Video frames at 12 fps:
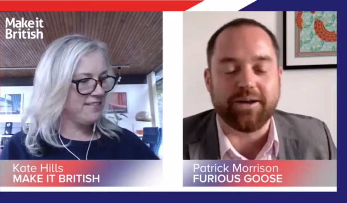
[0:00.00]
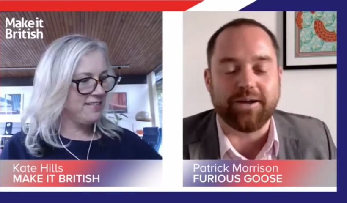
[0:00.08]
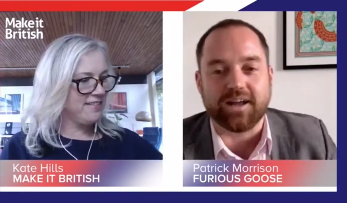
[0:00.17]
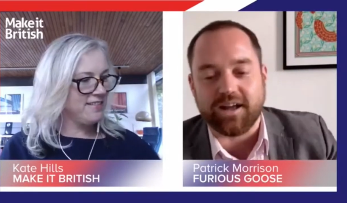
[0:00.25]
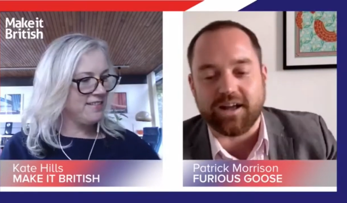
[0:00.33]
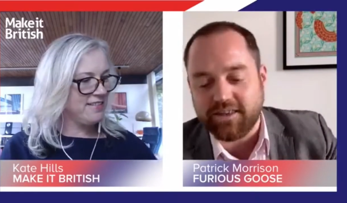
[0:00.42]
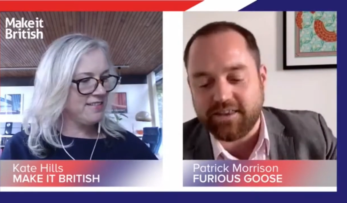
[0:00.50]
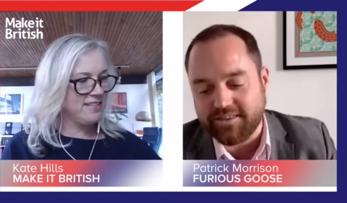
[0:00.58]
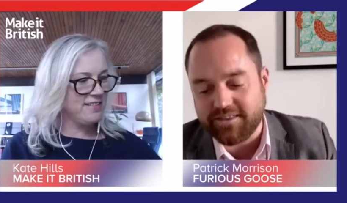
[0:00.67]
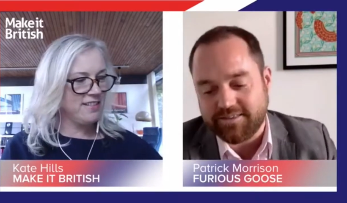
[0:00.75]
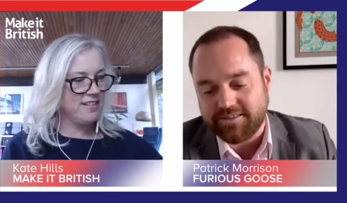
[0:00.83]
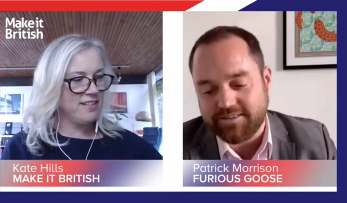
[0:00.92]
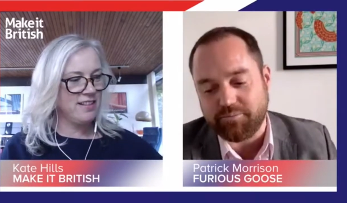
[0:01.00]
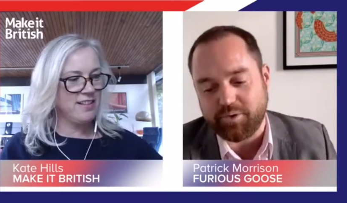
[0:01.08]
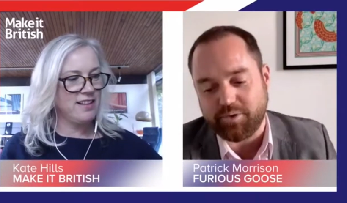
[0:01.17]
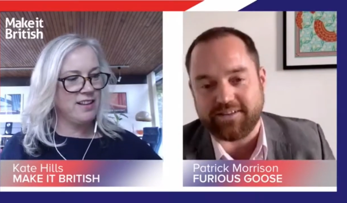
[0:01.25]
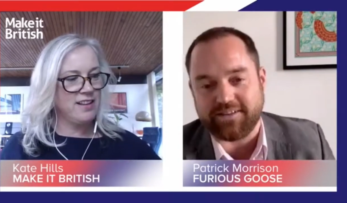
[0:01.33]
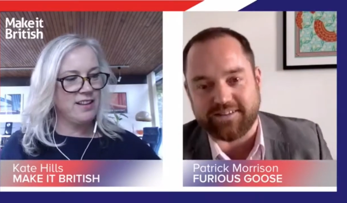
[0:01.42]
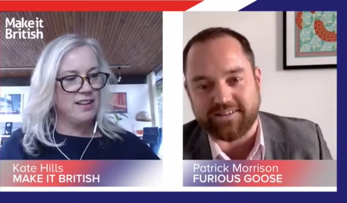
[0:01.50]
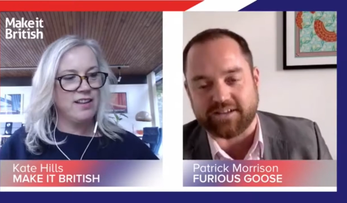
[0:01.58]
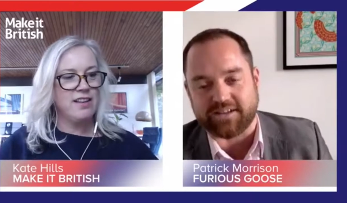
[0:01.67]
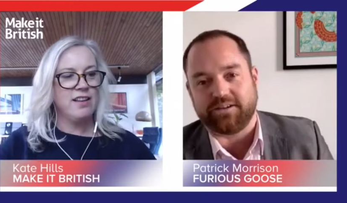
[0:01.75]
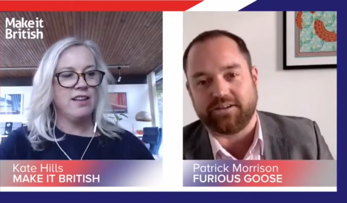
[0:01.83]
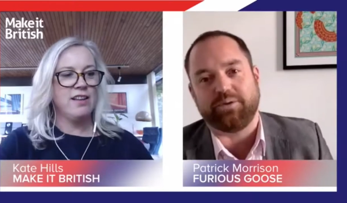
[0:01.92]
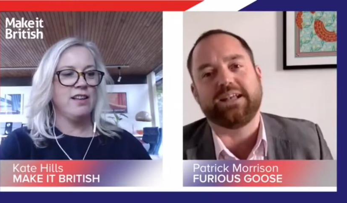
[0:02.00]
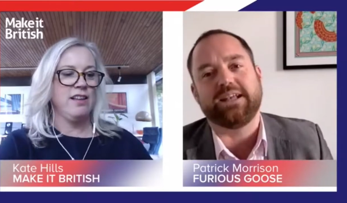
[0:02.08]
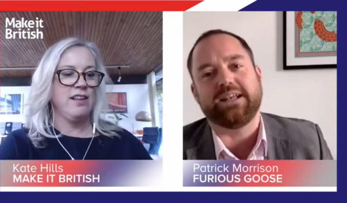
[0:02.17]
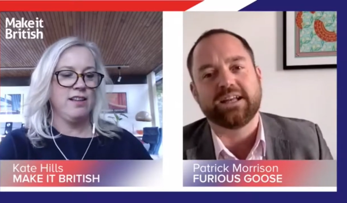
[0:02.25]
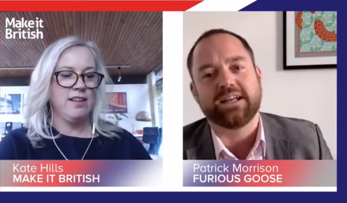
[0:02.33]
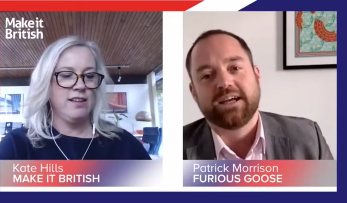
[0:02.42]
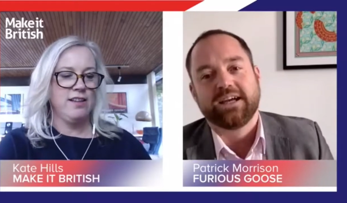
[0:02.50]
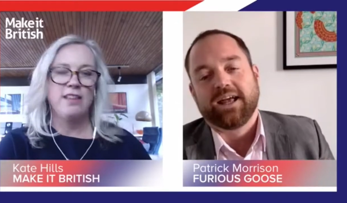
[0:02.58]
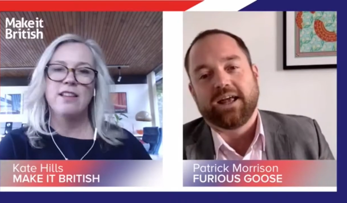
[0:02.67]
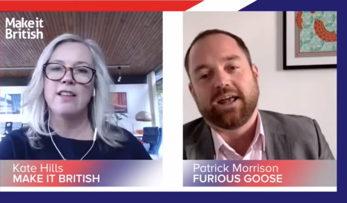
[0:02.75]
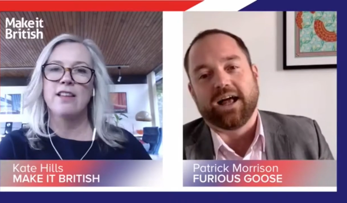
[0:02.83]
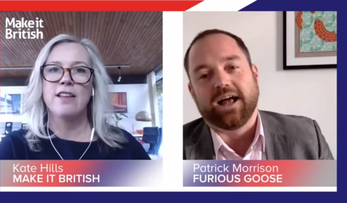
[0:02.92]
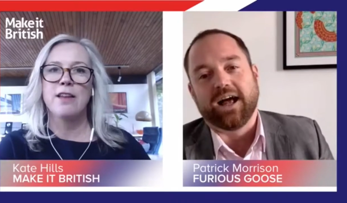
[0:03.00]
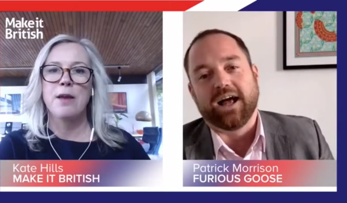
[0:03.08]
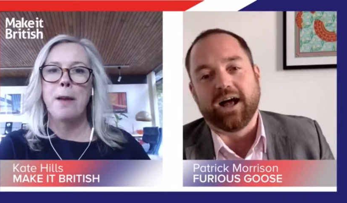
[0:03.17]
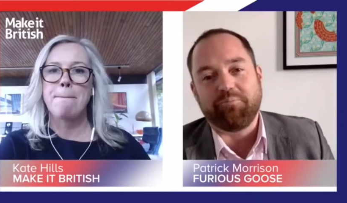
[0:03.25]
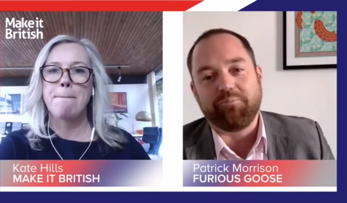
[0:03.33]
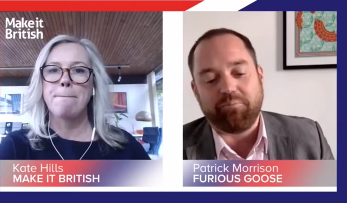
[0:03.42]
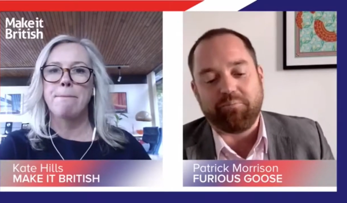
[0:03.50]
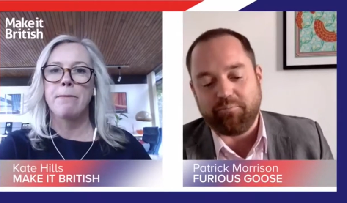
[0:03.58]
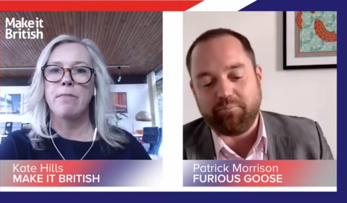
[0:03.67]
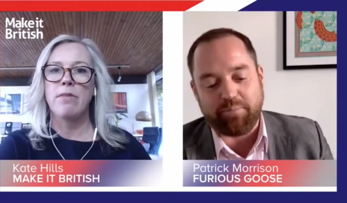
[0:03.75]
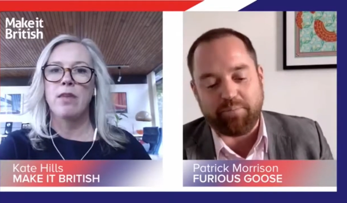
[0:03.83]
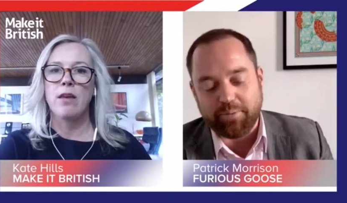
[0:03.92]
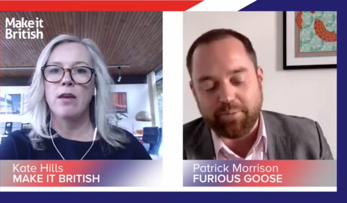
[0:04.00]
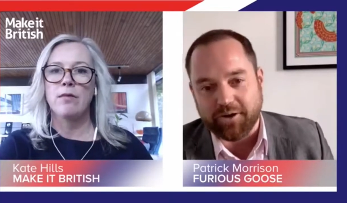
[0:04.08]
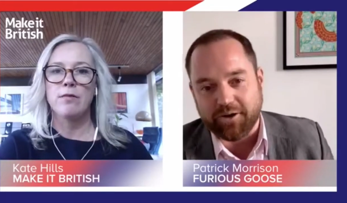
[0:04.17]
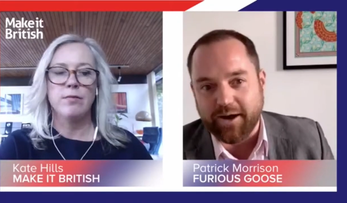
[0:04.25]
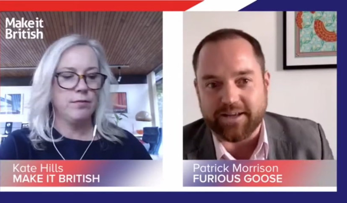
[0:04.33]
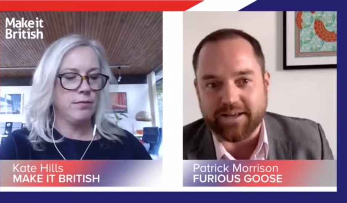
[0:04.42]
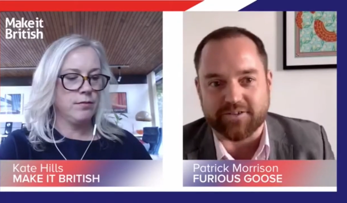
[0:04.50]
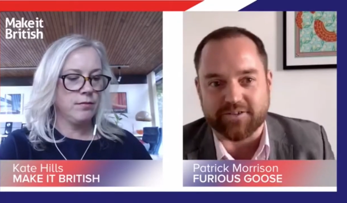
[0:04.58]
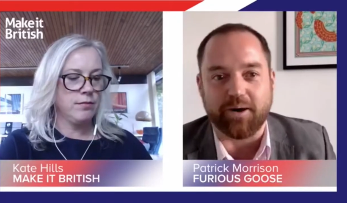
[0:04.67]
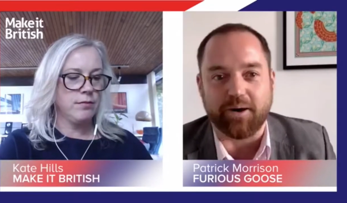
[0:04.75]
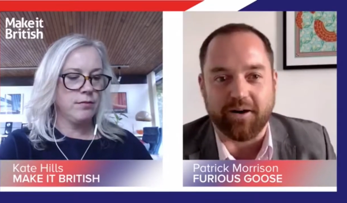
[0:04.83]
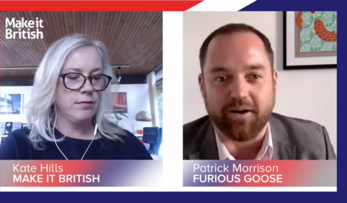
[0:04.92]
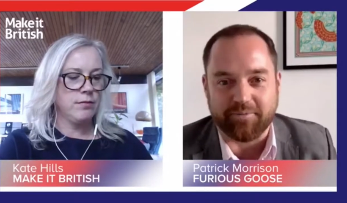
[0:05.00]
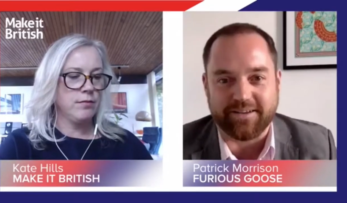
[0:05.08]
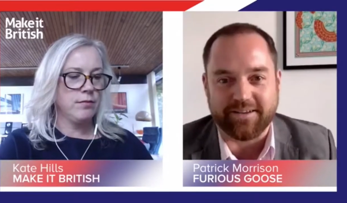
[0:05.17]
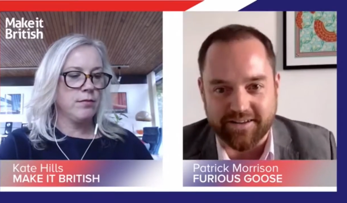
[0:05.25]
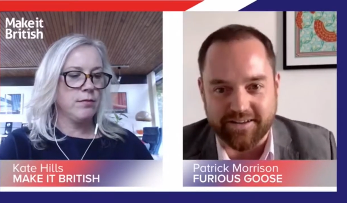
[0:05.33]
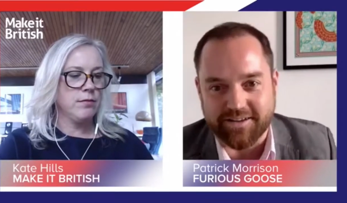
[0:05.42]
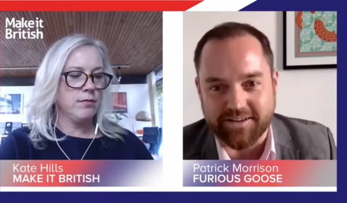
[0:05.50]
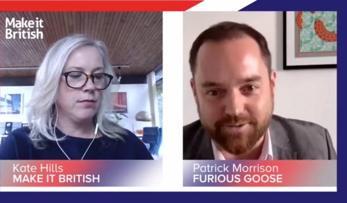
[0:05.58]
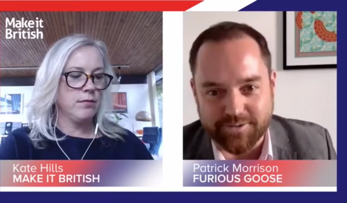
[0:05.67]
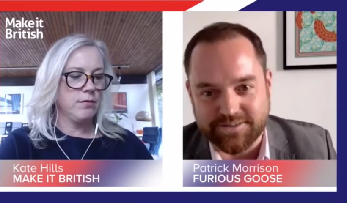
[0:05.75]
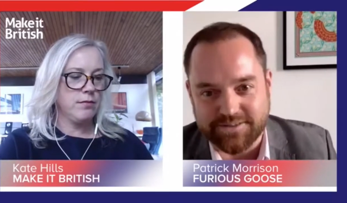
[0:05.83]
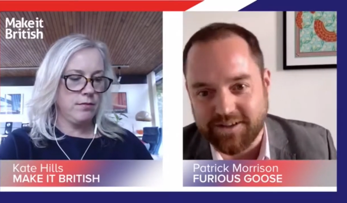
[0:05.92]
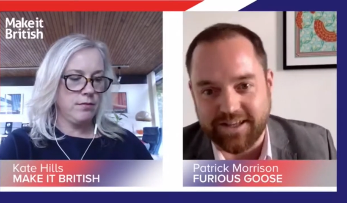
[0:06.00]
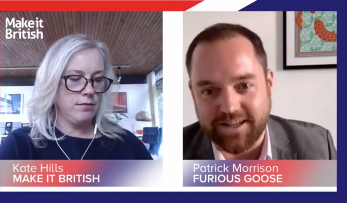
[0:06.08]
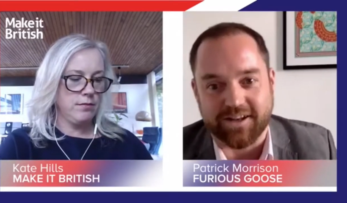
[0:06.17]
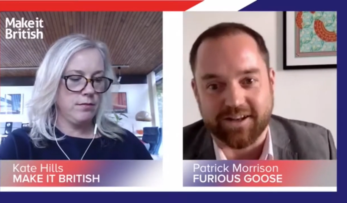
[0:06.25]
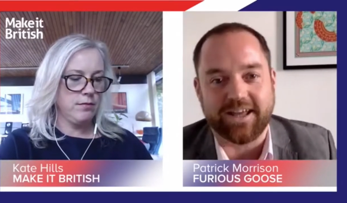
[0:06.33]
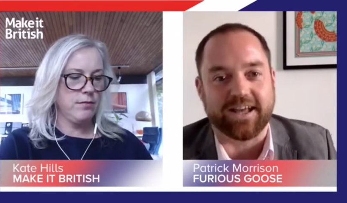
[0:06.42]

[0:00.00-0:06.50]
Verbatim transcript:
Speaker 1: like I think the brand has actually been uh, bubbling away, sort of part of me since I was a little kid.